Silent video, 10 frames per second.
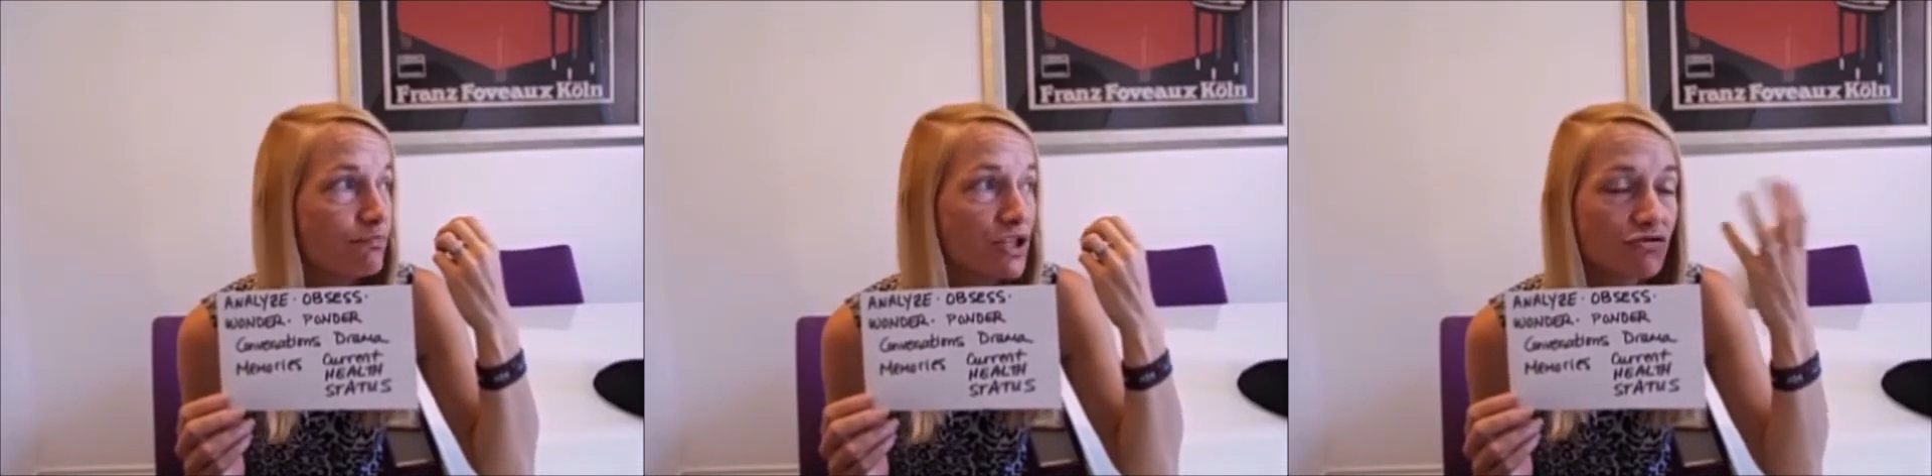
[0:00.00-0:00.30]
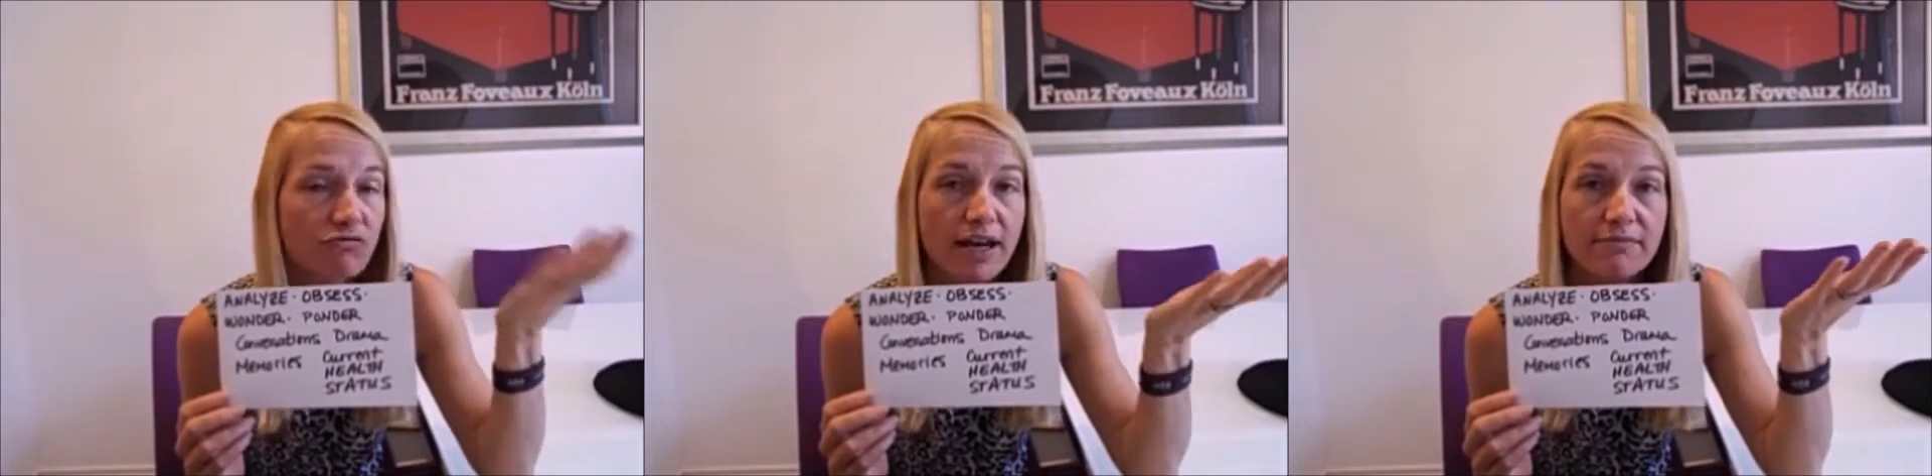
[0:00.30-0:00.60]

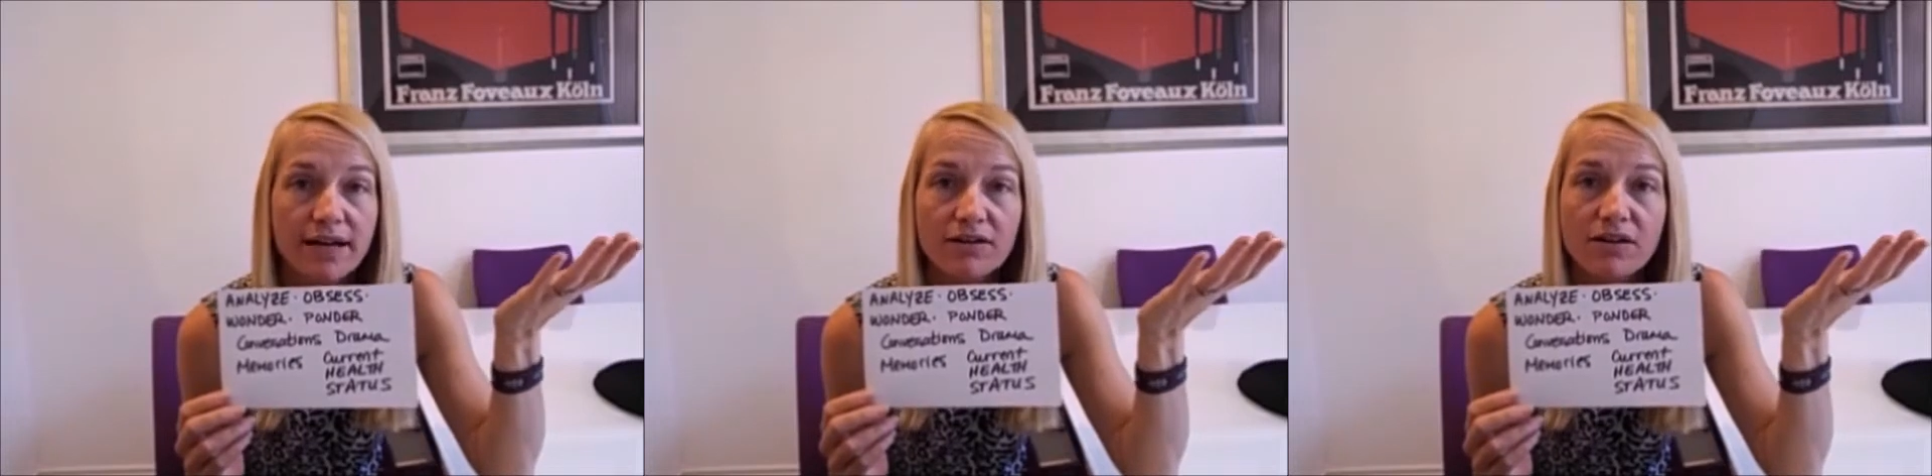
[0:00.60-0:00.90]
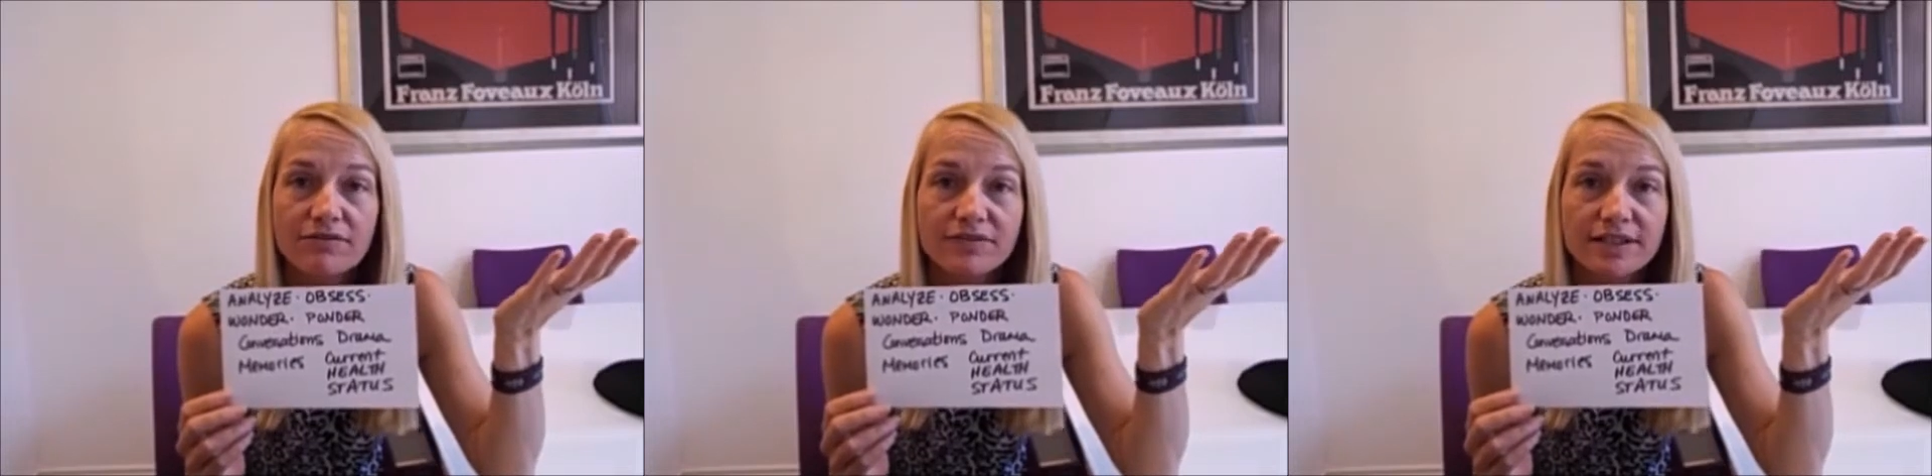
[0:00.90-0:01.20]
betray my
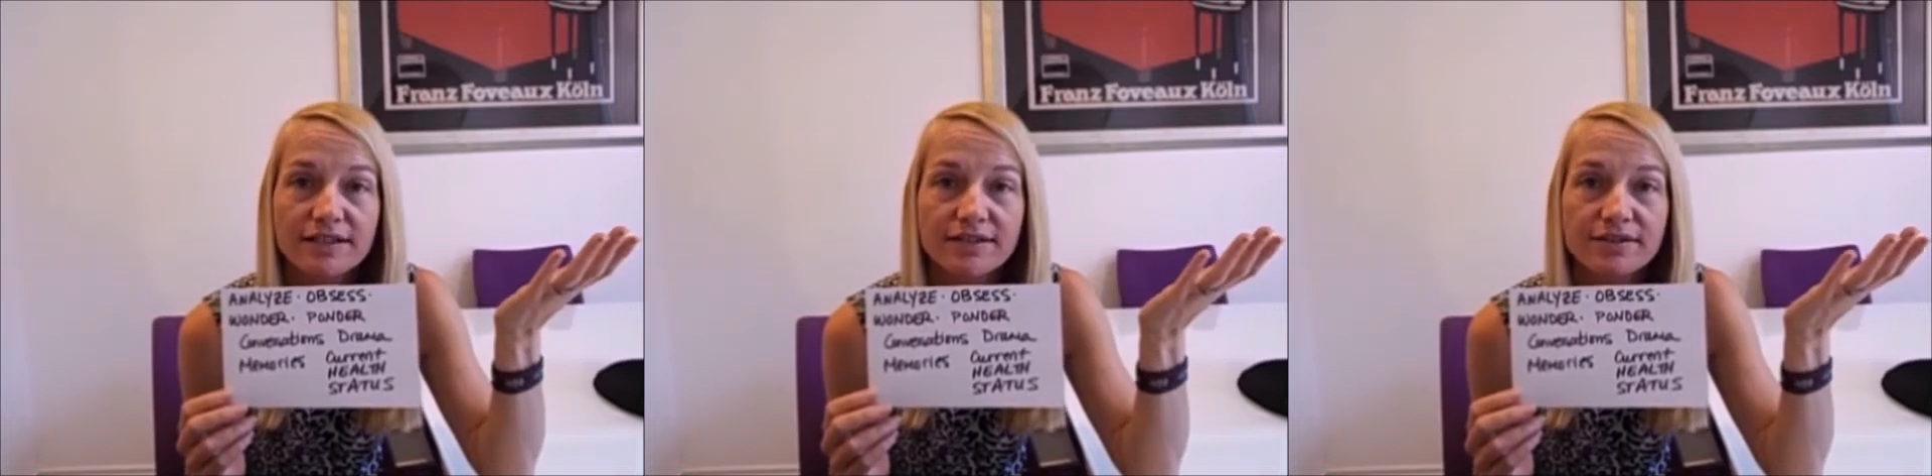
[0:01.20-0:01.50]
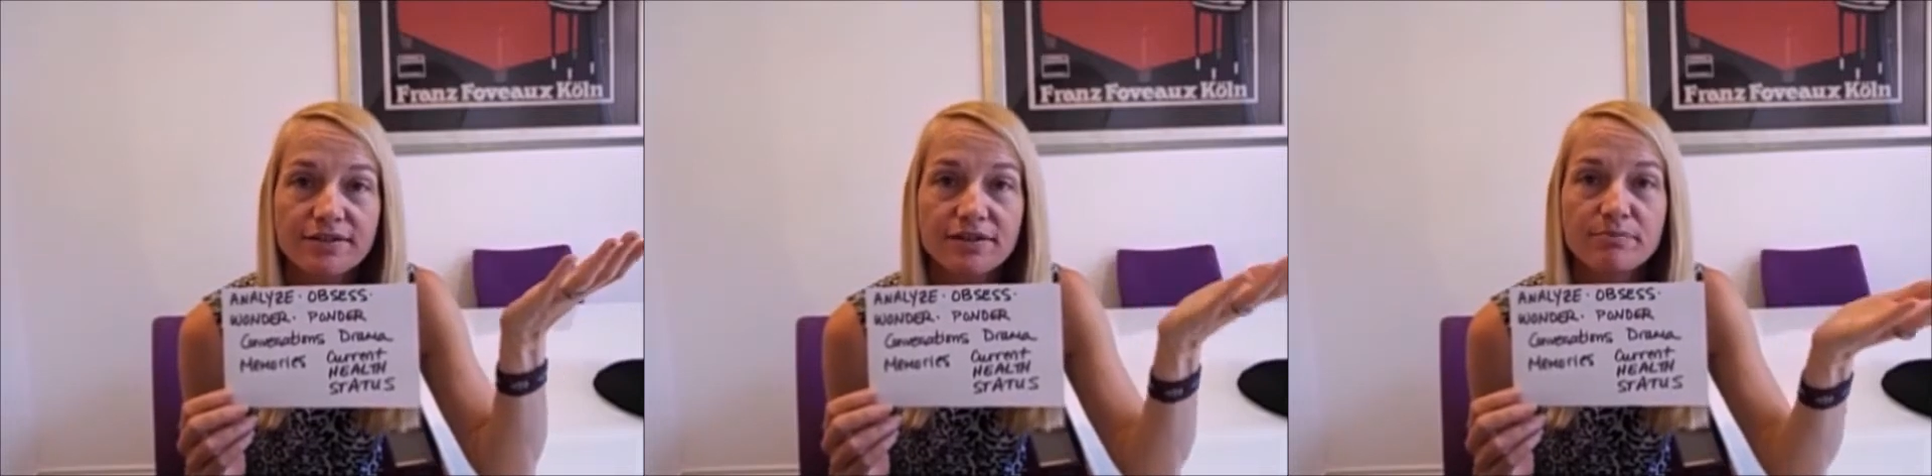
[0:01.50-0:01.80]
confidence
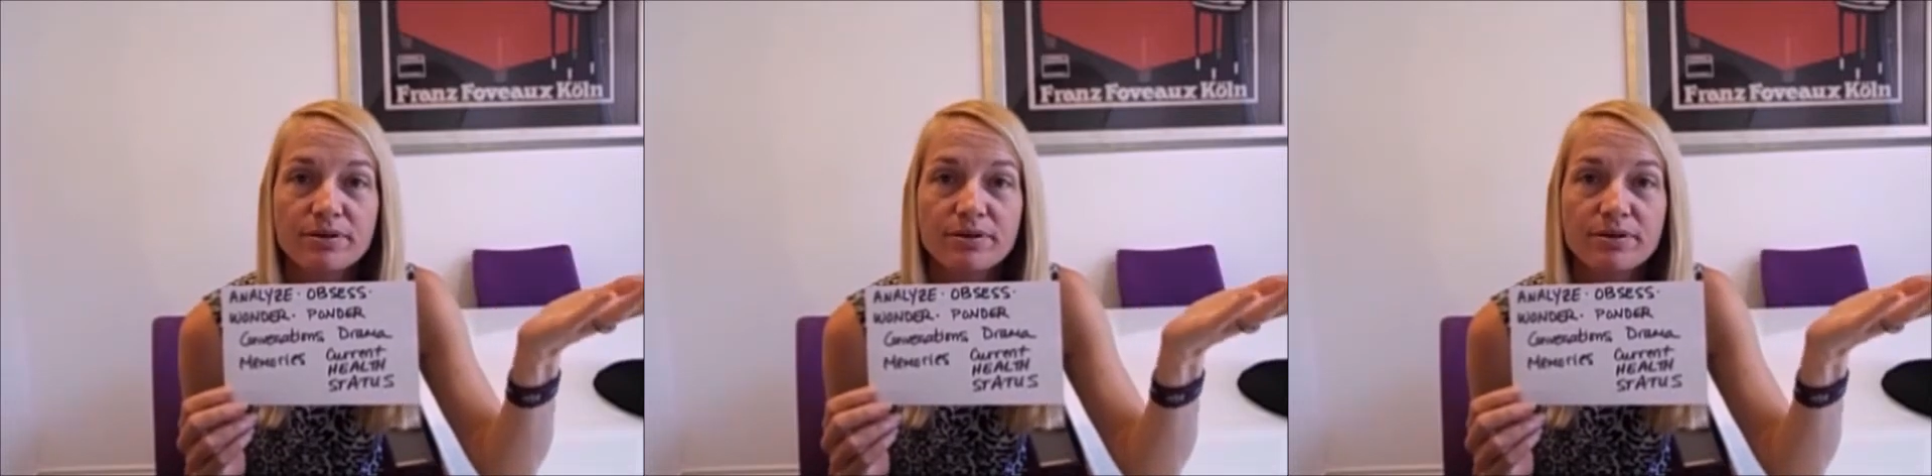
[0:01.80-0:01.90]
to the